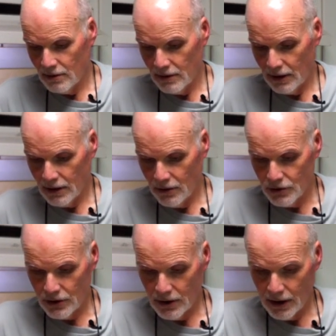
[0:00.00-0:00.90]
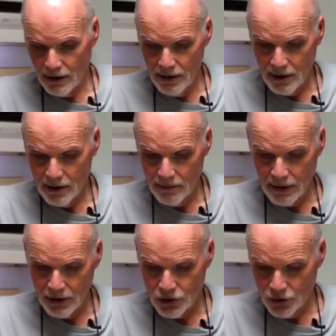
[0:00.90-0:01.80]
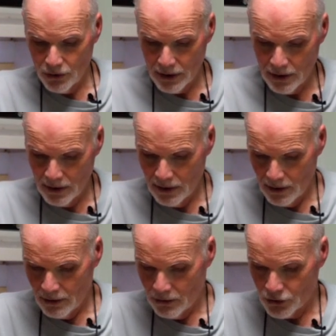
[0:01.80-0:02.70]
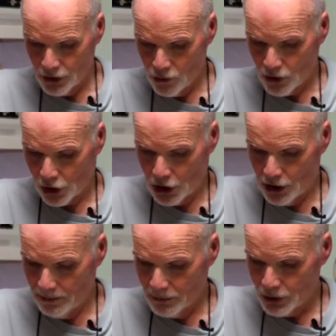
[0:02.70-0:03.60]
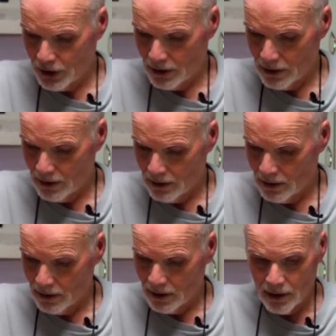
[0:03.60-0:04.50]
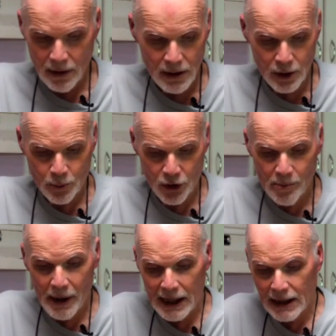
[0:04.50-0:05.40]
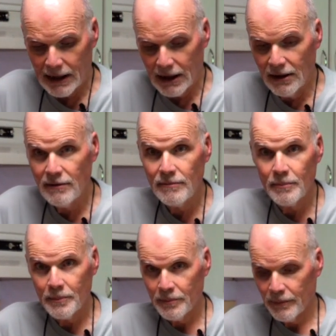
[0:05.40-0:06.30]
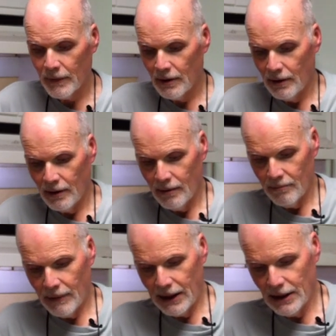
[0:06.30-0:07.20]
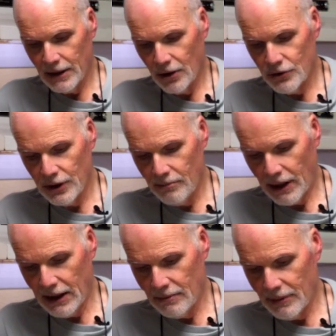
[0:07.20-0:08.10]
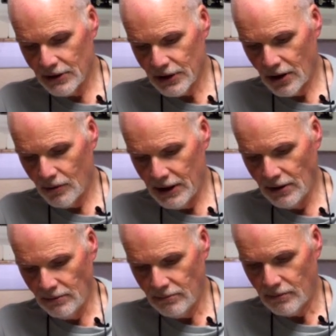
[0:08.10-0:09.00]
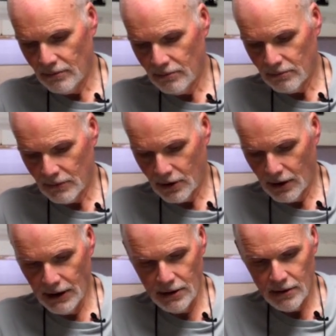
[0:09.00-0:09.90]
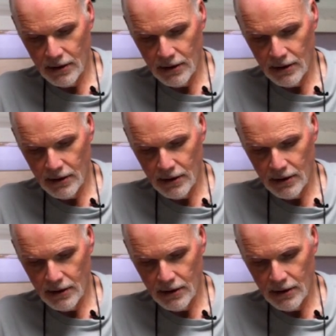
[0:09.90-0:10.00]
That goes in there. Make sure that there's no clumps. Let's put our bacon in. Bacon goes in, bacon bits go in. All right.